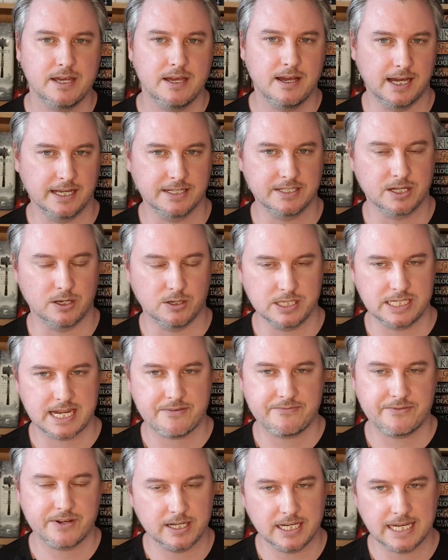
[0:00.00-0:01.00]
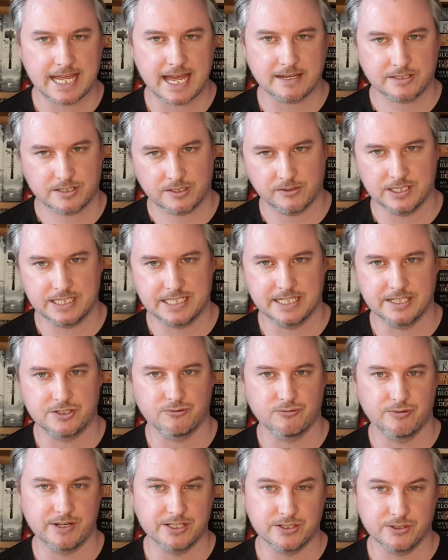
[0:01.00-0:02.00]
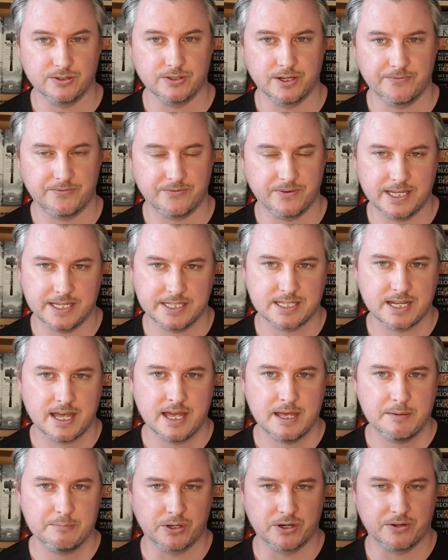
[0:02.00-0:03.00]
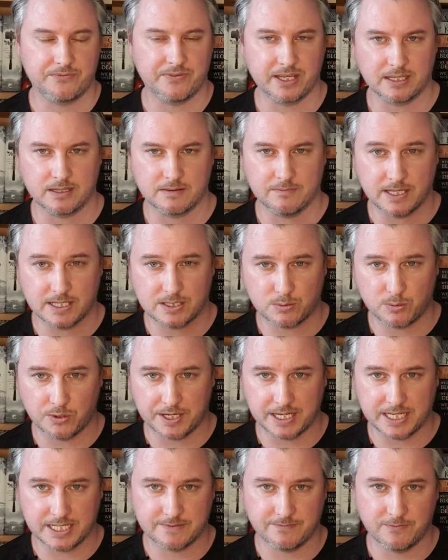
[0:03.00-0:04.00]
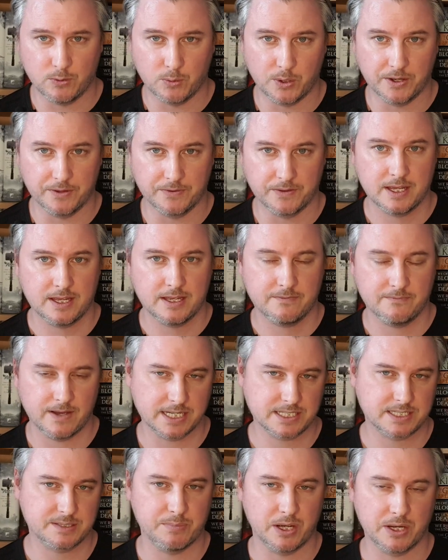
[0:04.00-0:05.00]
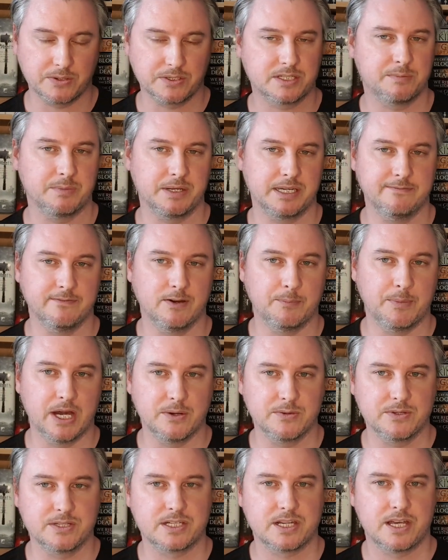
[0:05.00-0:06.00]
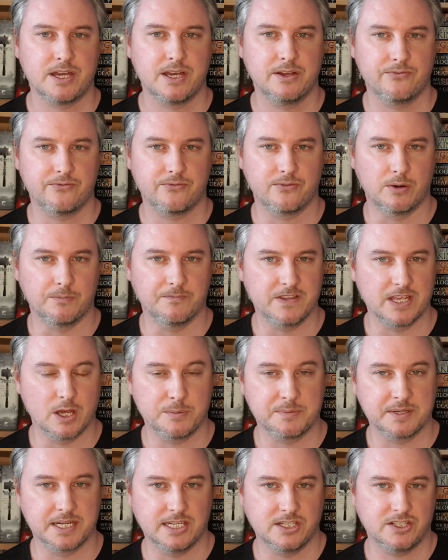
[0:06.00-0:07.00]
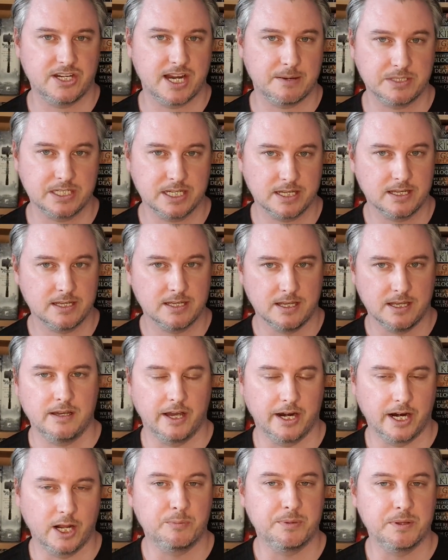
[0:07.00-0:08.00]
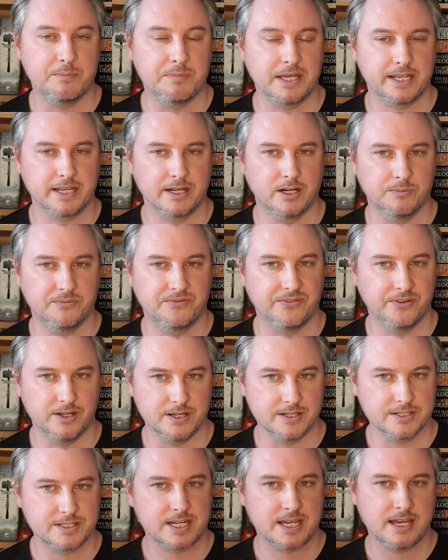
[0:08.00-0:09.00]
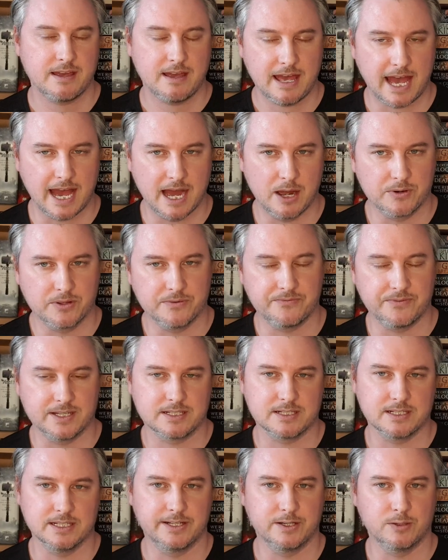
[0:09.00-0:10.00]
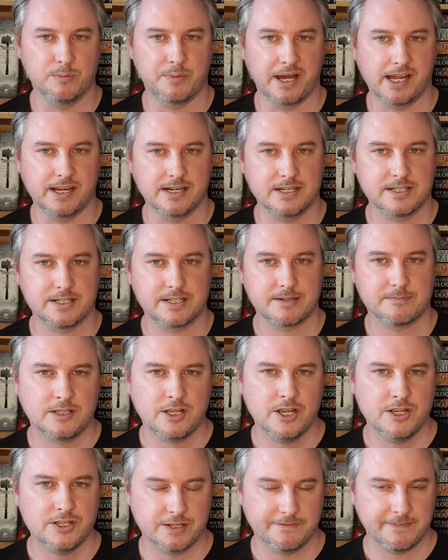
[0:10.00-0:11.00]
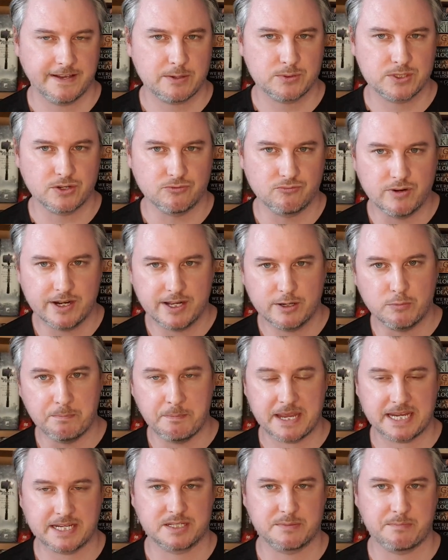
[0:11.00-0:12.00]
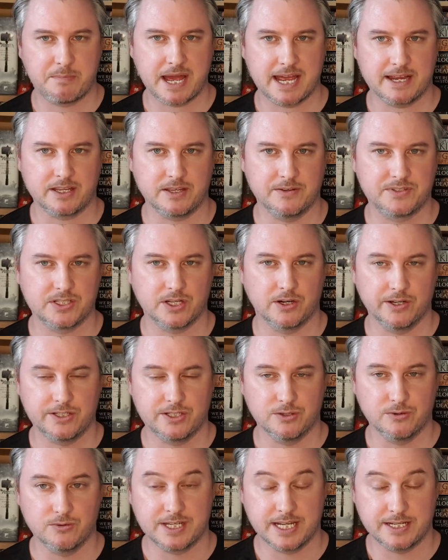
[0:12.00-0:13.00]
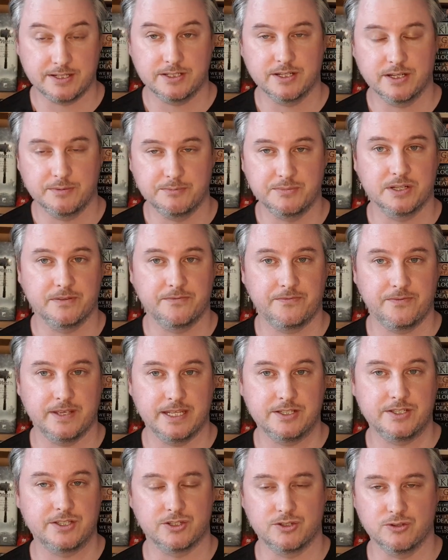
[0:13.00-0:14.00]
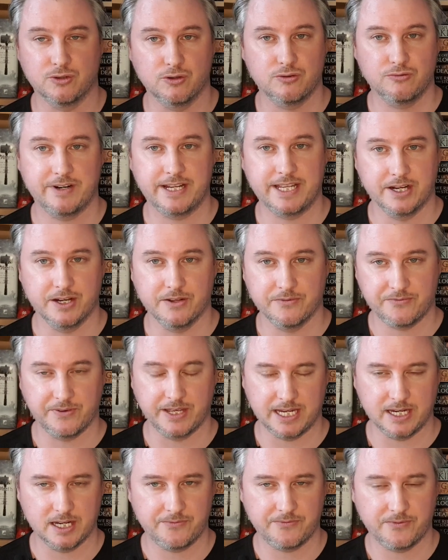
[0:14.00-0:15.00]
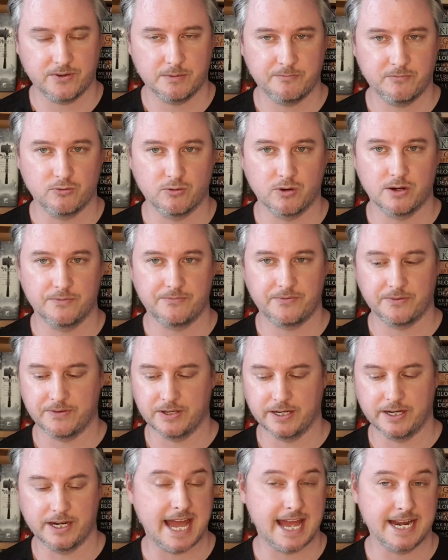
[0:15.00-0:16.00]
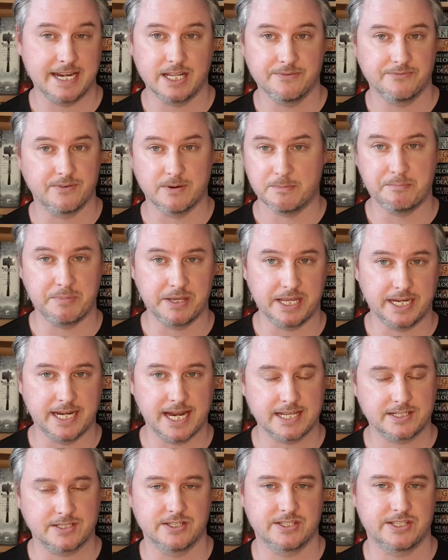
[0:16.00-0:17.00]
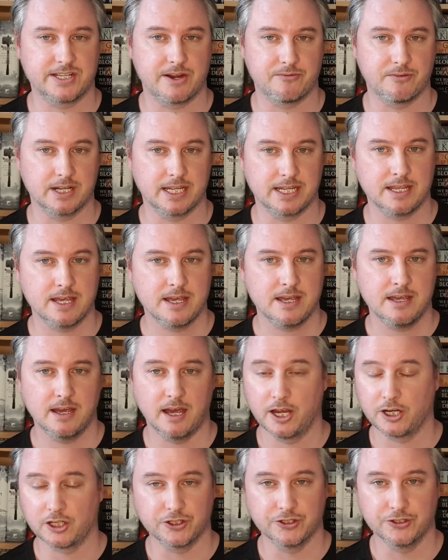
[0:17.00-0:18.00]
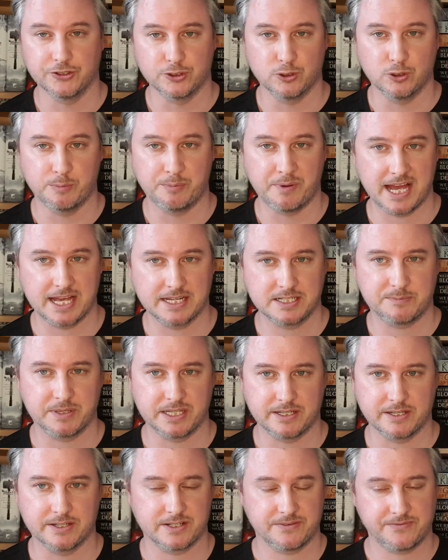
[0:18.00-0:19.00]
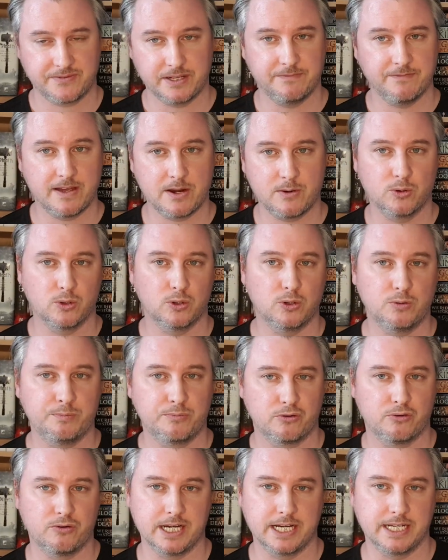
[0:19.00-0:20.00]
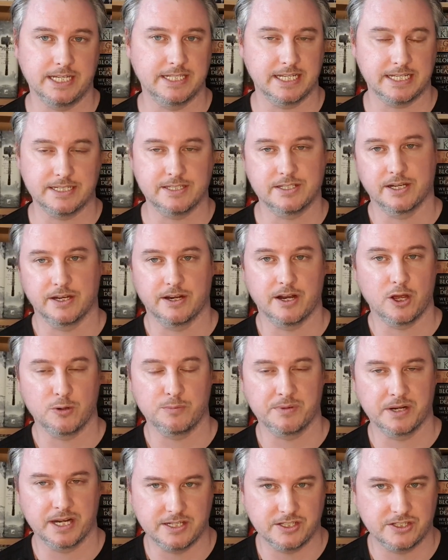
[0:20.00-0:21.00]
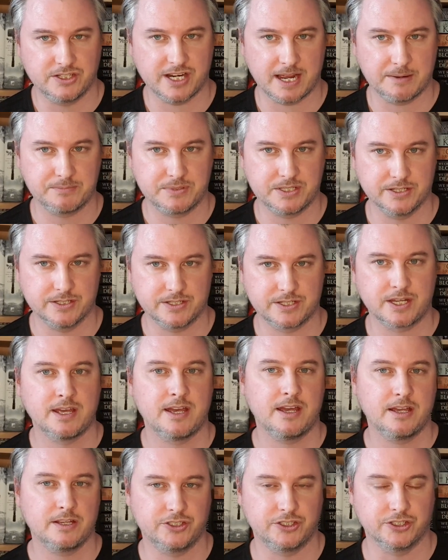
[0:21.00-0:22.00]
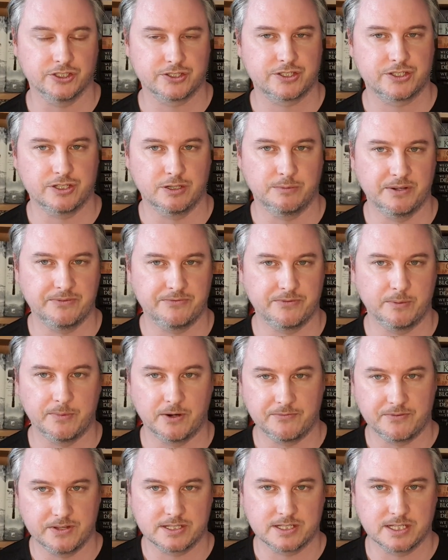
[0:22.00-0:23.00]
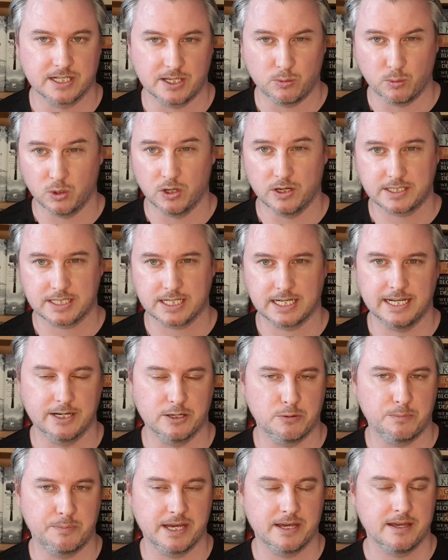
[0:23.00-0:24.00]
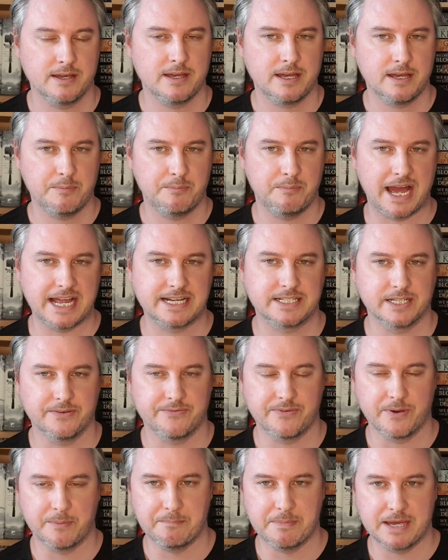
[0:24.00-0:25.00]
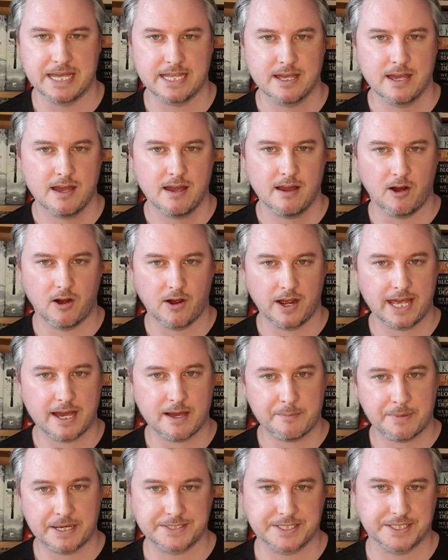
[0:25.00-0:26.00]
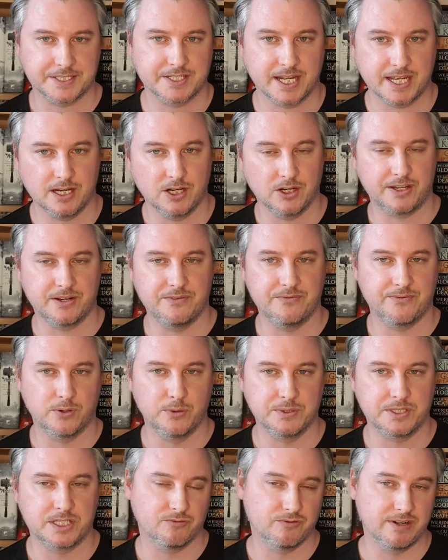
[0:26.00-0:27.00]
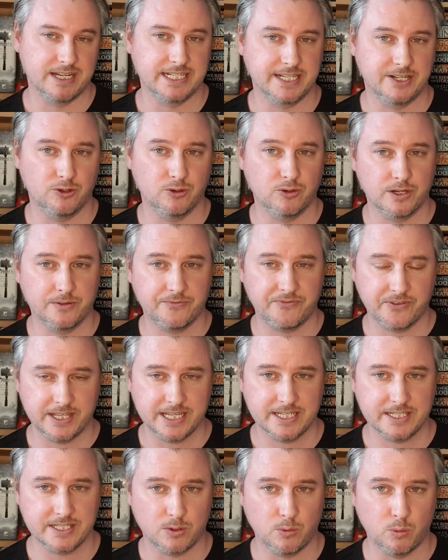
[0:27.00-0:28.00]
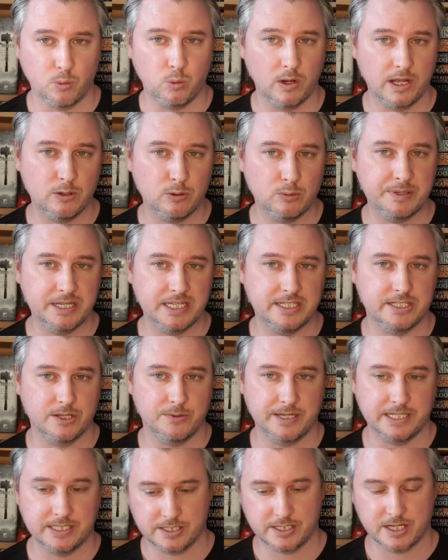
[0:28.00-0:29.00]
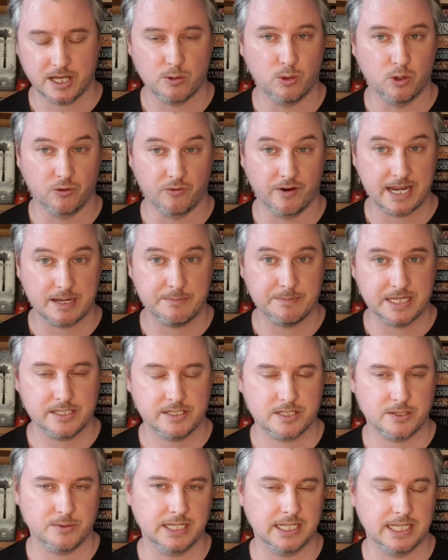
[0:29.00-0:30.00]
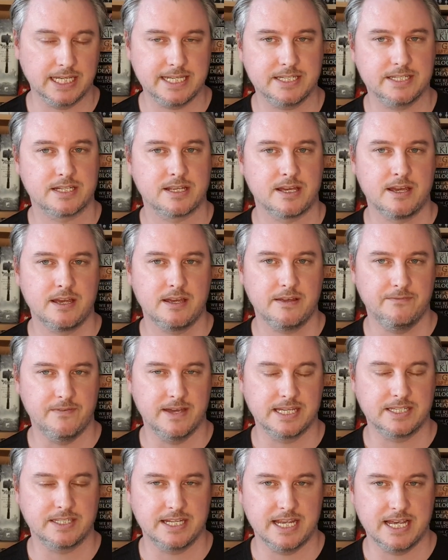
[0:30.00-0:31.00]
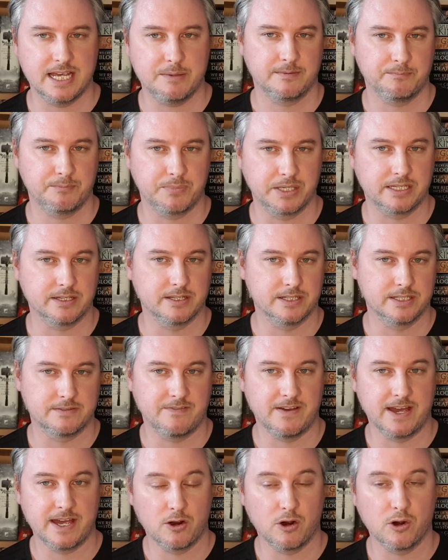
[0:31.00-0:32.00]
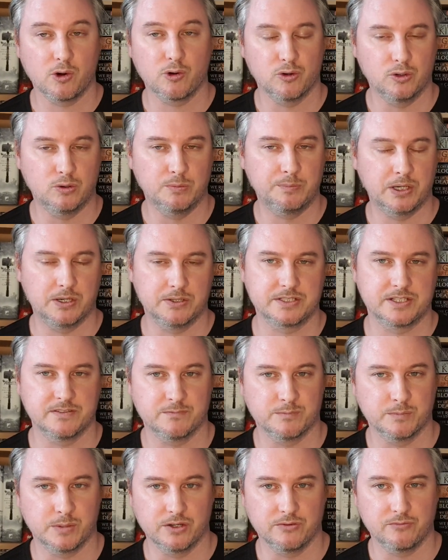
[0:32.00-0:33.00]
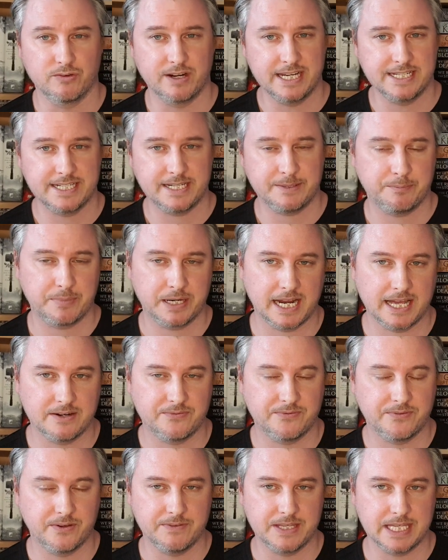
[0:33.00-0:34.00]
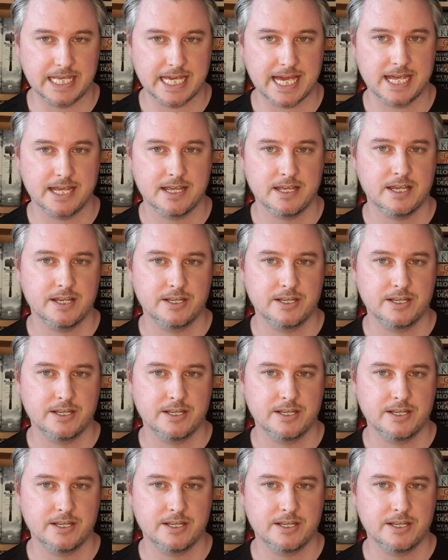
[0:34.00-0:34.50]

Uh, so I'm definitely excited to read all of these, but I think this one is the one that spoke to me the most from the opening chapter, and I'll be picking up first out of this little batch. So that was a real mixed bag of titles in terms of the story and the feel of them, rather than any of them being necessarily uh, good or bad, because I think they were all pretty decent opening chapters. Just some of them obviously worked a little bit better for me. I am, as I say, looking forward to reading all of these and will be doing so, or aiming to at least, this year because they are all part of my reading plan for the year.